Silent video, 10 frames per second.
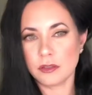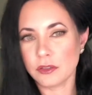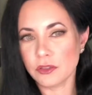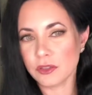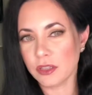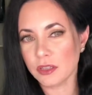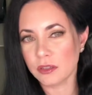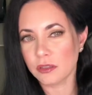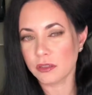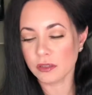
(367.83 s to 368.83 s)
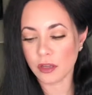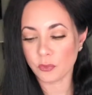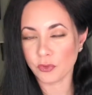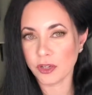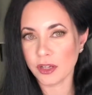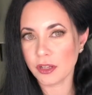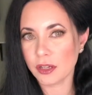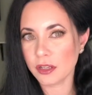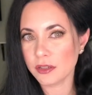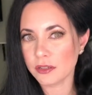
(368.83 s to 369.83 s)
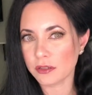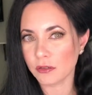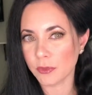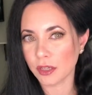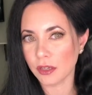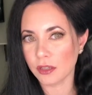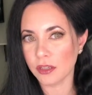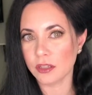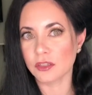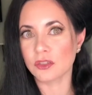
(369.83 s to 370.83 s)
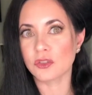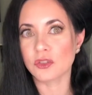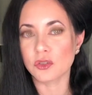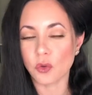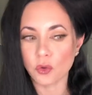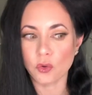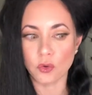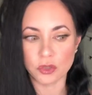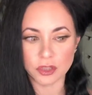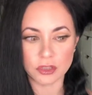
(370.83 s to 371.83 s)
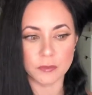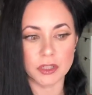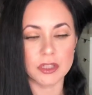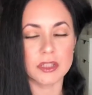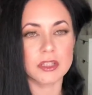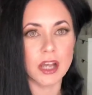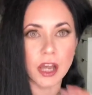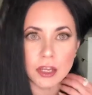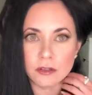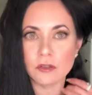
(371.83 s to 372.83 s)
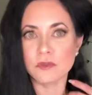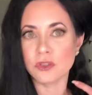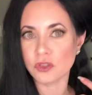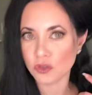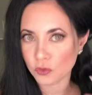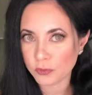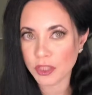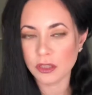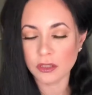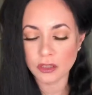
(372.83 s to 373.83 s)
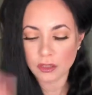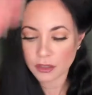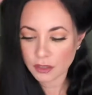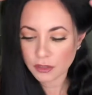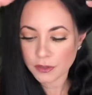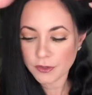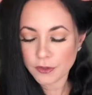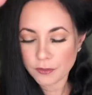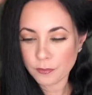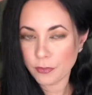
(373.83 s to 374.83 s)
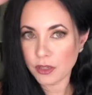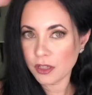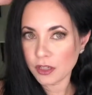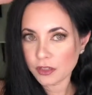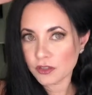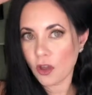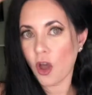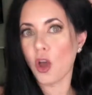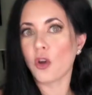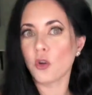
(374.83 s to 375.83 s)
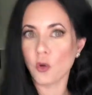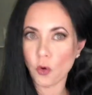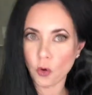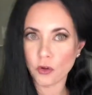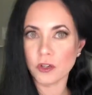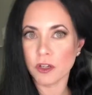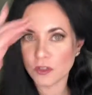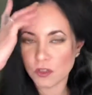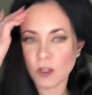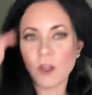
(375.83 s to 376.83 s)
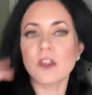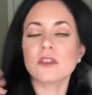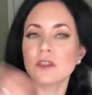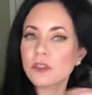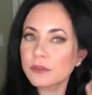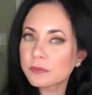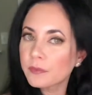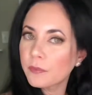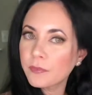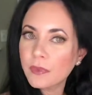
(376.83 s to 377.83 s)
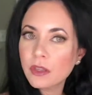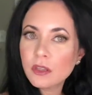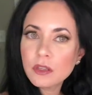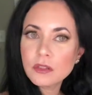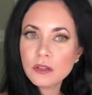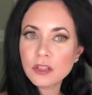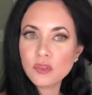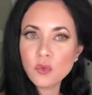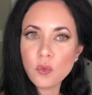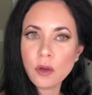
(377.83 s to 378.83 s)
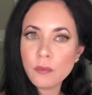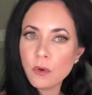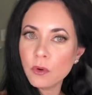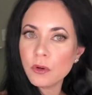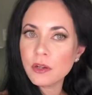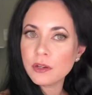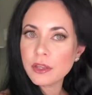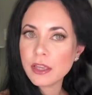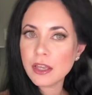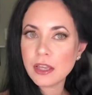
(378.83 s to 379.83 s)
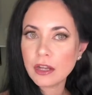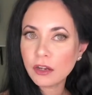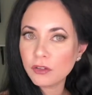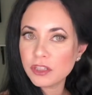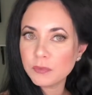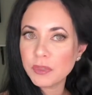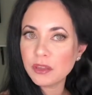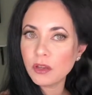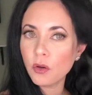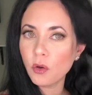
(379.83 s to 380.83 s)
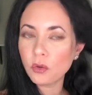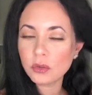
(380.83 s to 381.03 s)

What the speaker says: You see how pretty that is? Oh my god, it is so gorgeous, but it's time consuming, but it is gorgeous. I'm gonna do one more and I'm gonna speed the whole